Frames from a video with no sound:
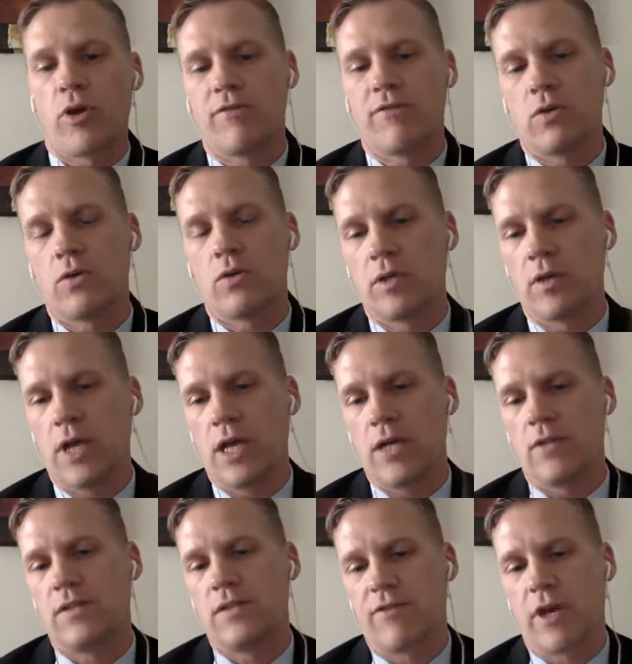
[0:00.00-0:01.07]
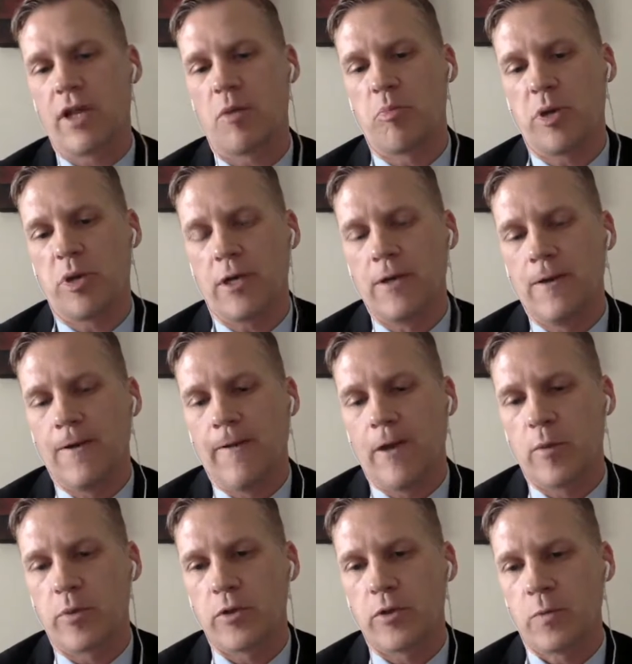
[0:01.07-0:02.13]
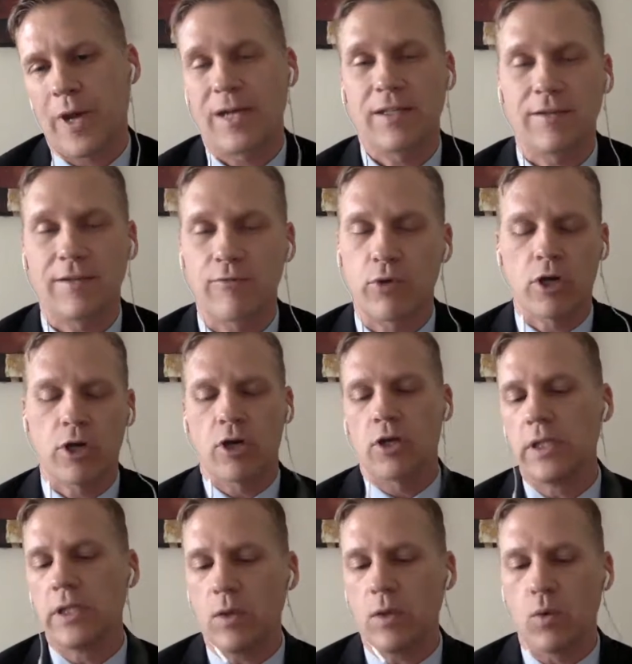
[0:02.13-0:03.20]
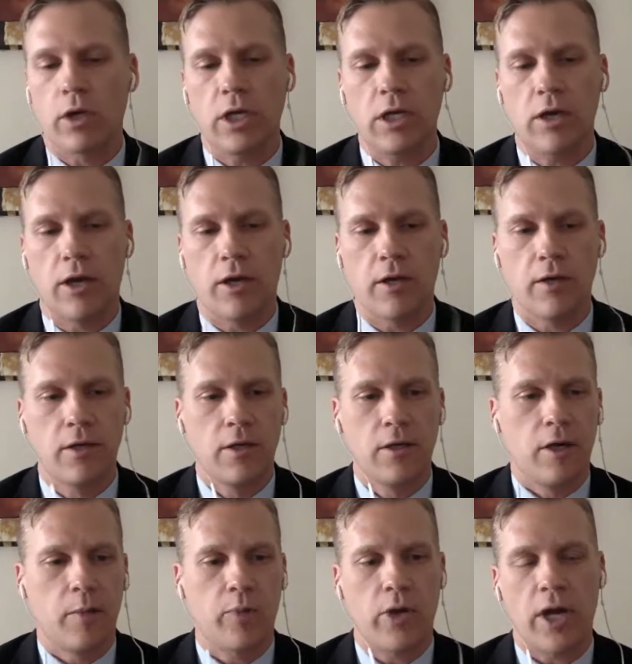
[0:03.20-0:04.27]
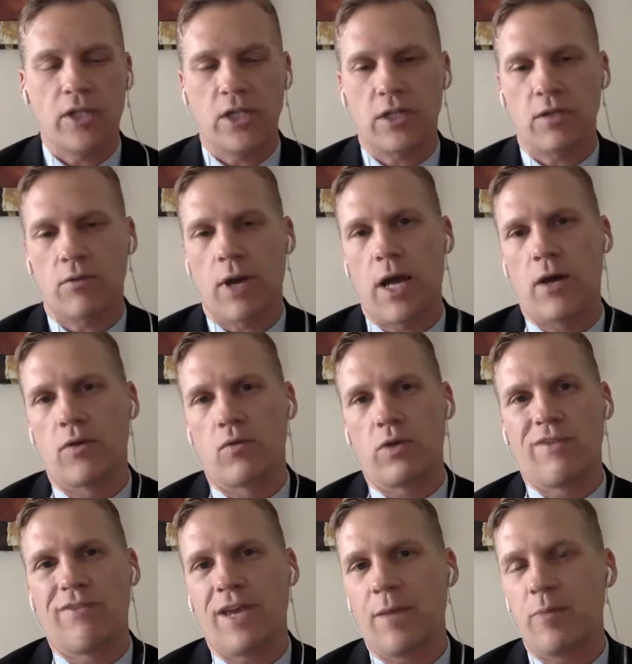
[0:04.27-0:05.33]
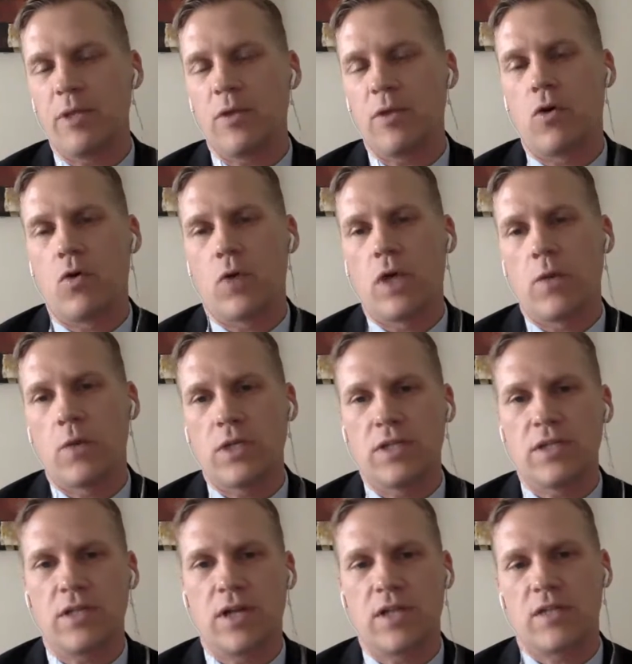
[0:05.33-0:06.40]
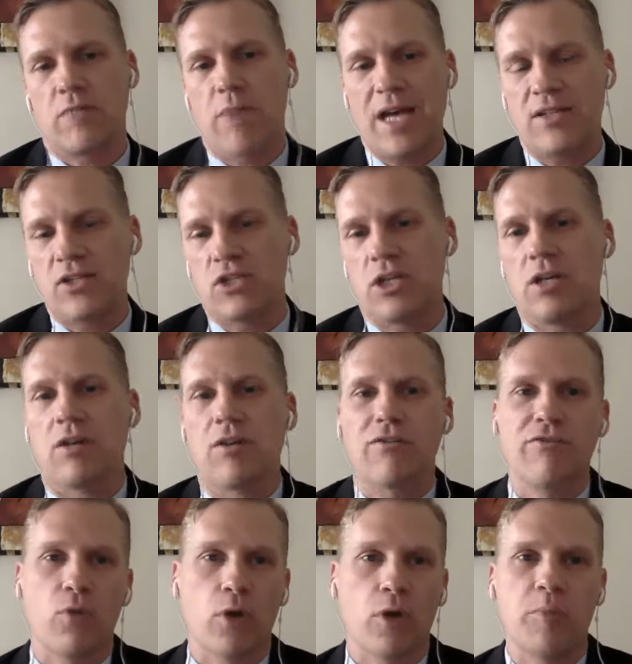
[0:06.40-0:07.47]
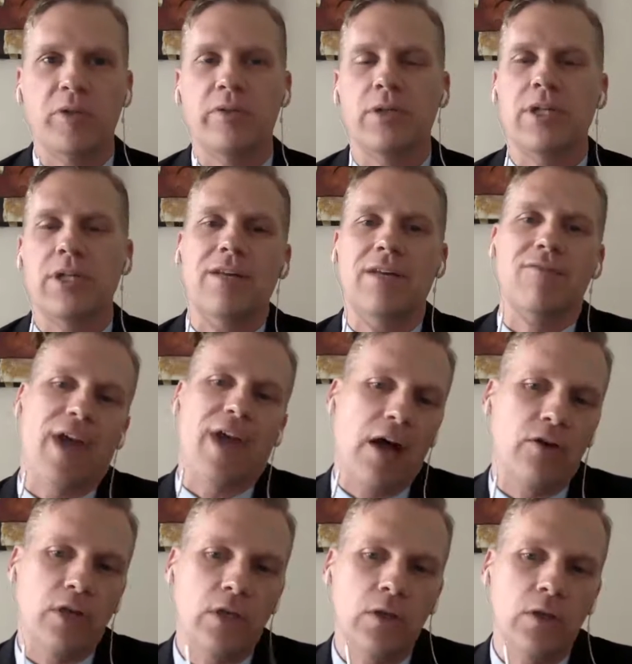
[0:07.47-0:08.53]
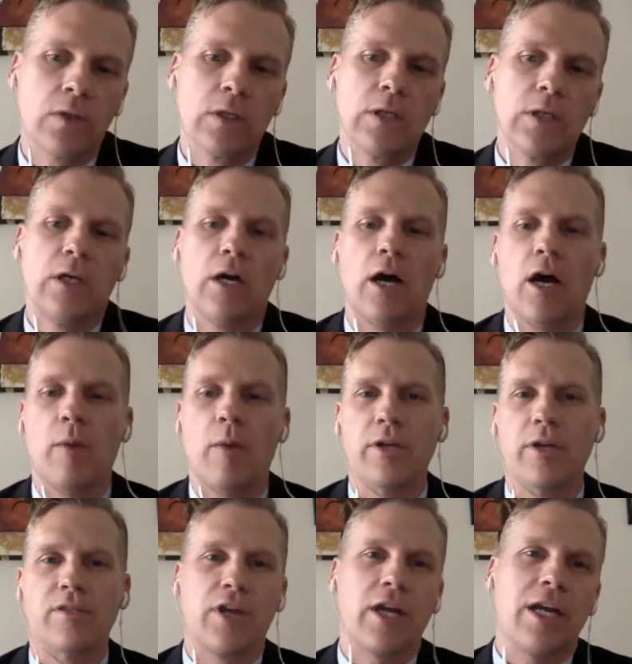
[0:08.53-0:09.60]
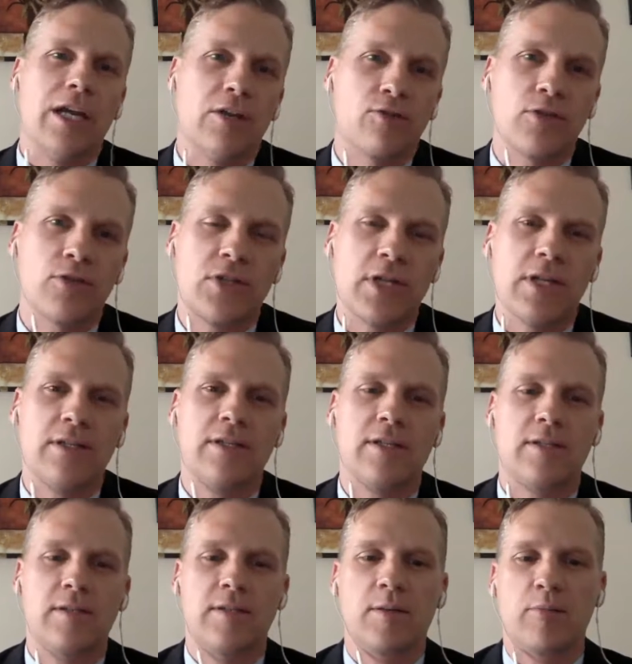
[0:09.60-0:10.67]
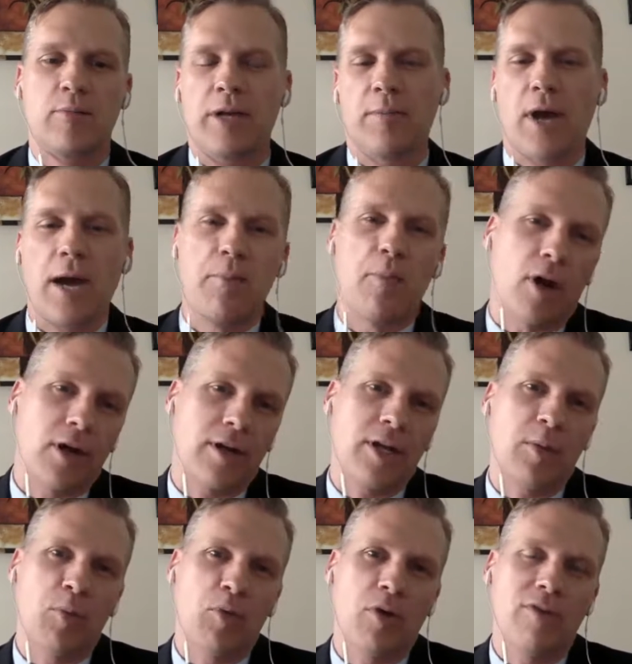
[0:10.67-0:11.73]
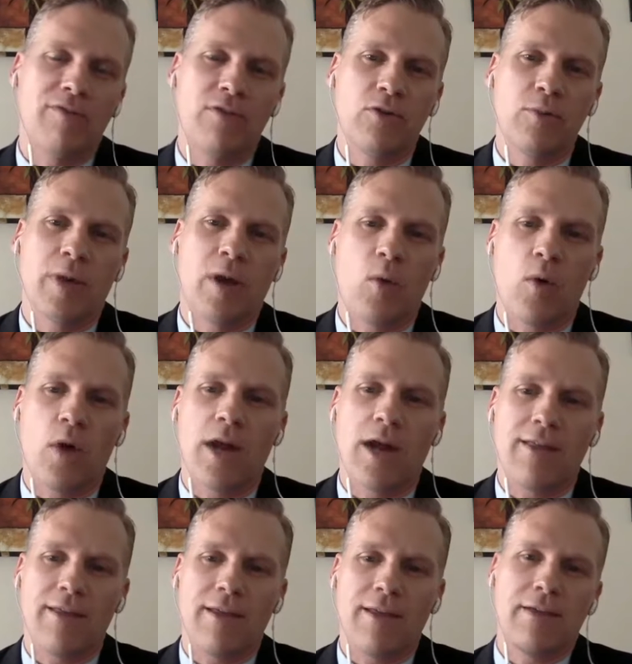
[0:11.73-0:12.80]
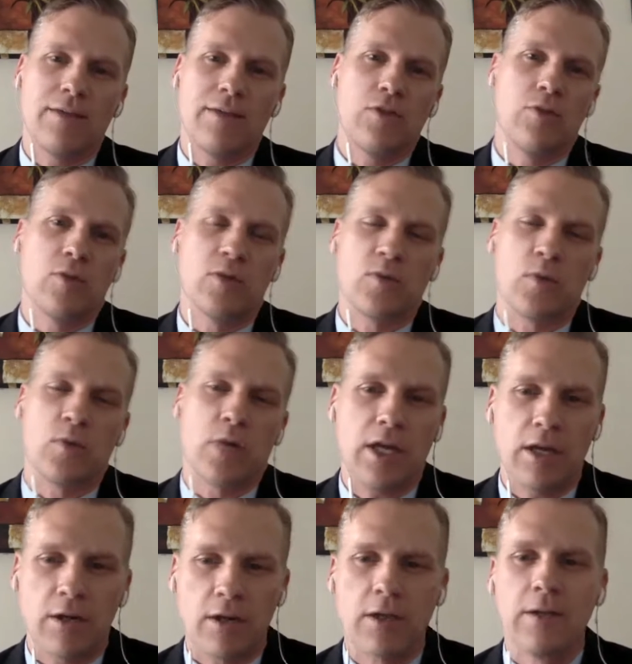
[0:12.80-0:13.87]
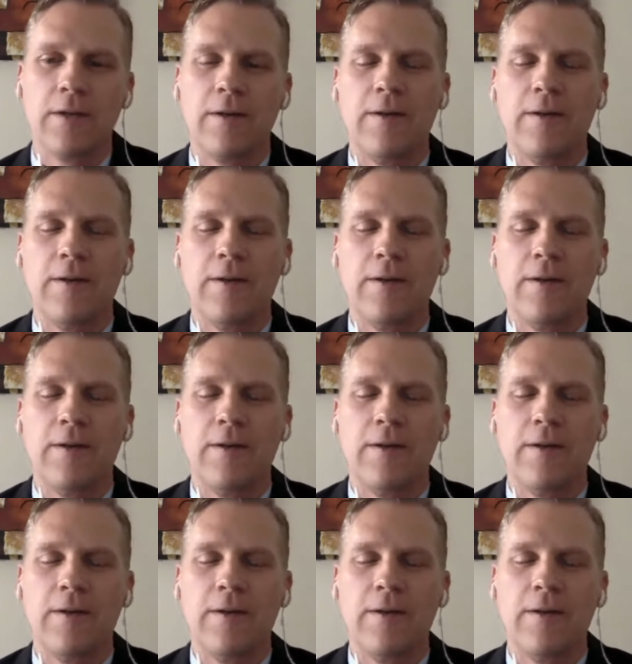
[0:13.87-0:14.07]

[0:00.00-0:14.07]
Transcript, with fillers: of view and, and develop a, a perspective. We're currently working on a, a project around revamping the whole way we discuss messaging and affordability and value. Um, mm-hmm. and it's very interesting to, to bring my marketing point of view about what I think consumers want to hear